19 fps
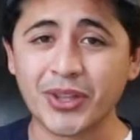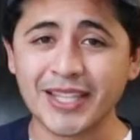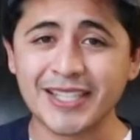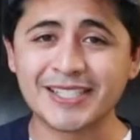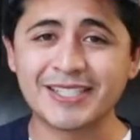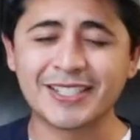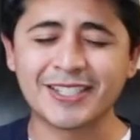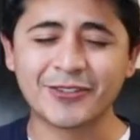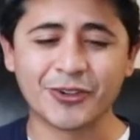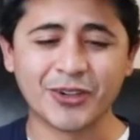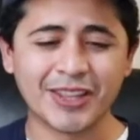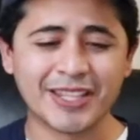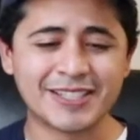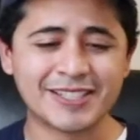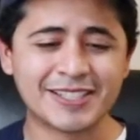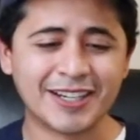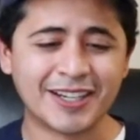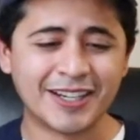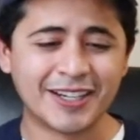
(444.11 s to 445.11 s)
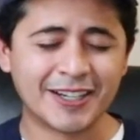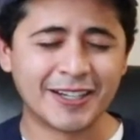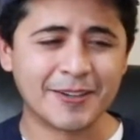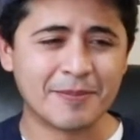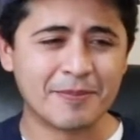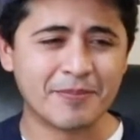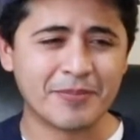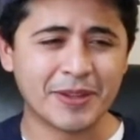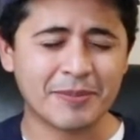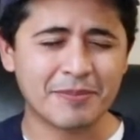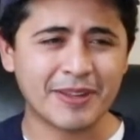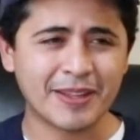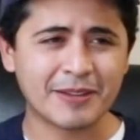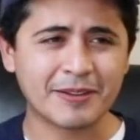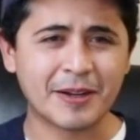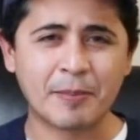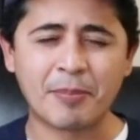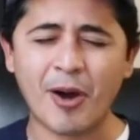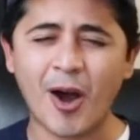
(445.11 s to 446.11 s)
this
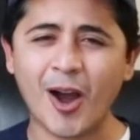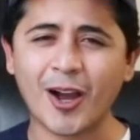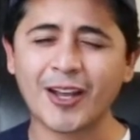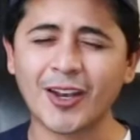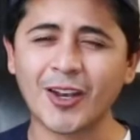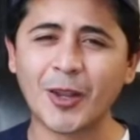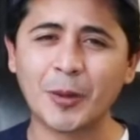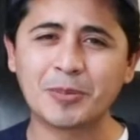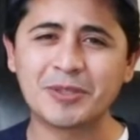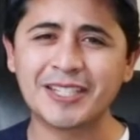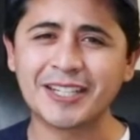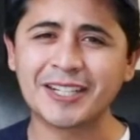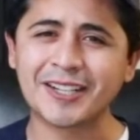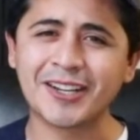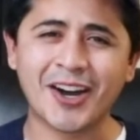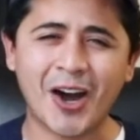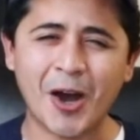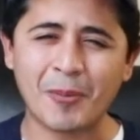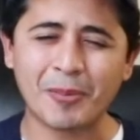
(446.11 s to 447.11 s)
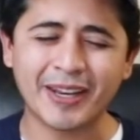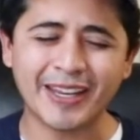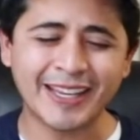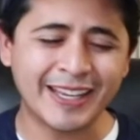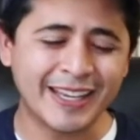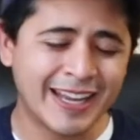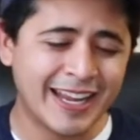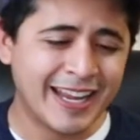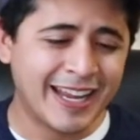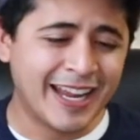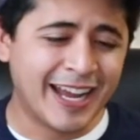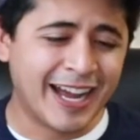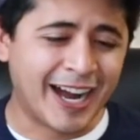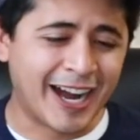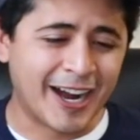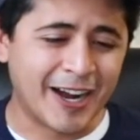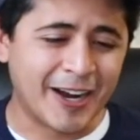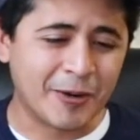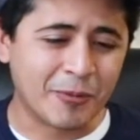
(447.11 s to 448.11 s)
apocalyptic comedy,
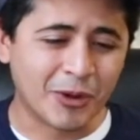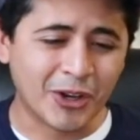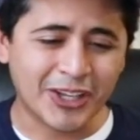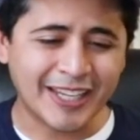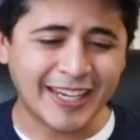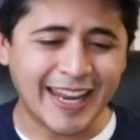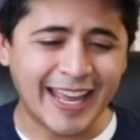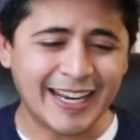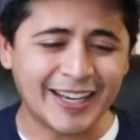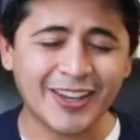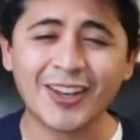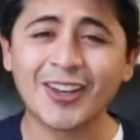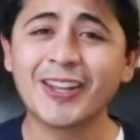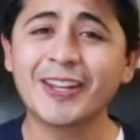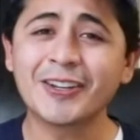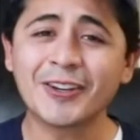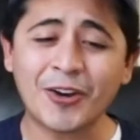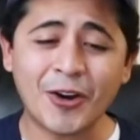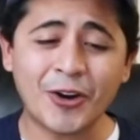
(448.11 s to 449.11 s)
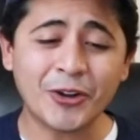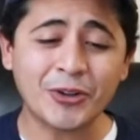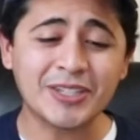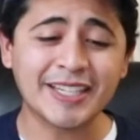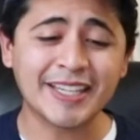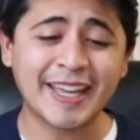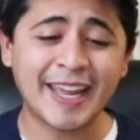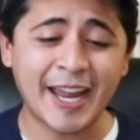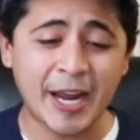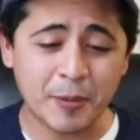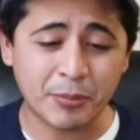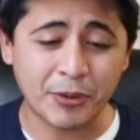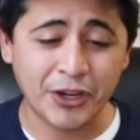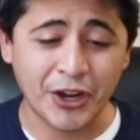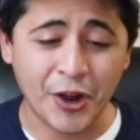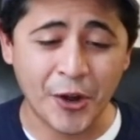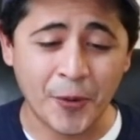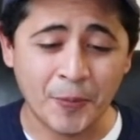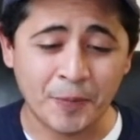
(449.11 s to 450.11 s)
we're looking at Leonardo
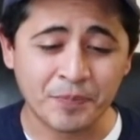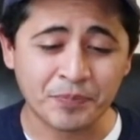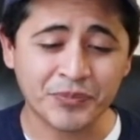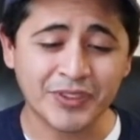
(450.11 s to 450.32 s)
DiCaprio,